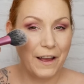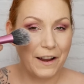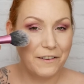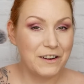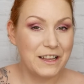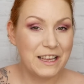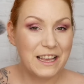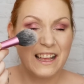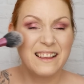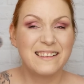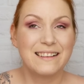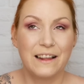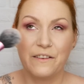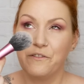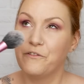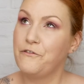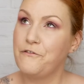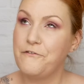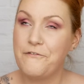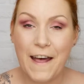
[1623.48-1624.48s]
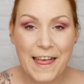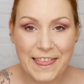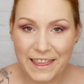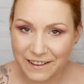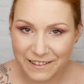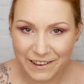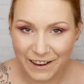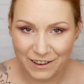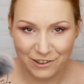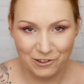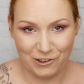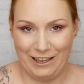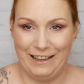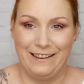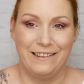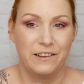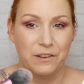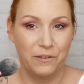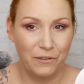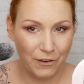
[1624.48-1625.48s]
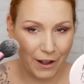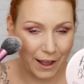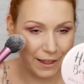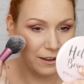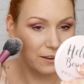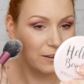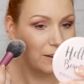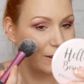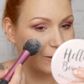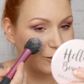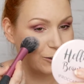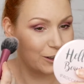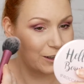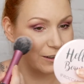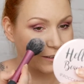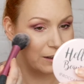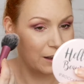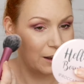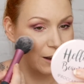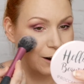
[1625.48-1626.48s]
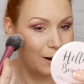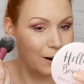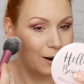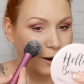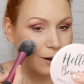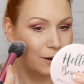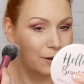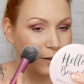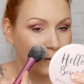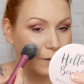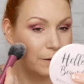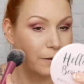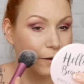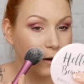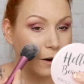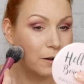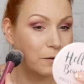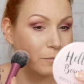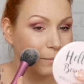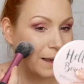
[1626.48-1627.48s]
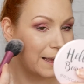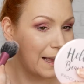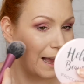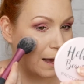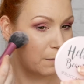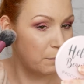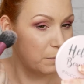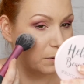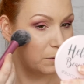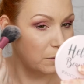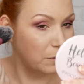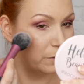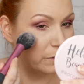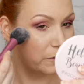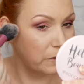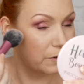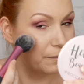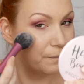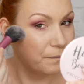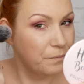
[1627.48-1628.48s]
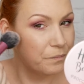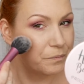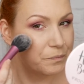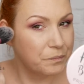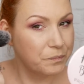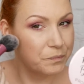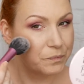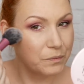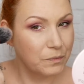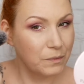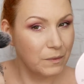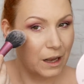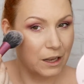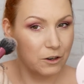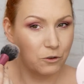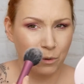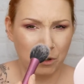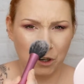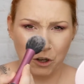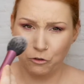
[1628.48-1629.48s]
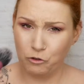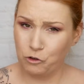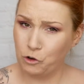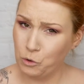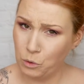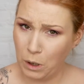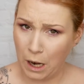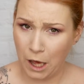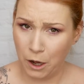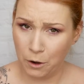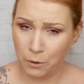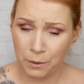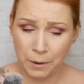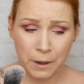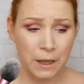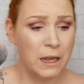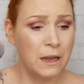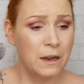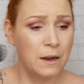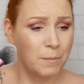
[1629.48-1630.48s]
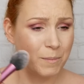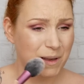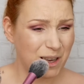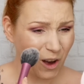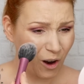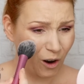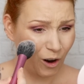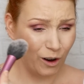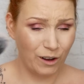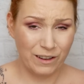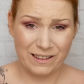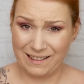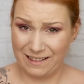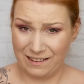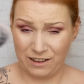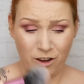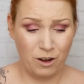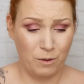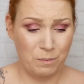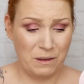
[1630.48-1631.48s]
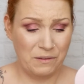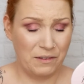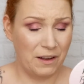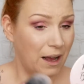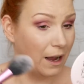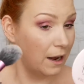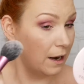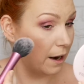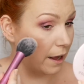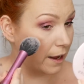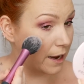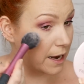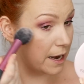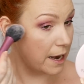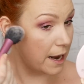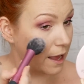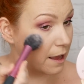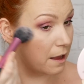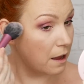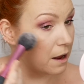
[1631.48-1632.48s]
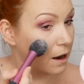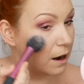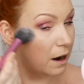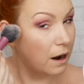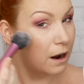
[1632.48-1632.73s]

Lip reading: Very, it's like feather touches on my apples. I don't want to go too low because it's got a bit of a highlight in it.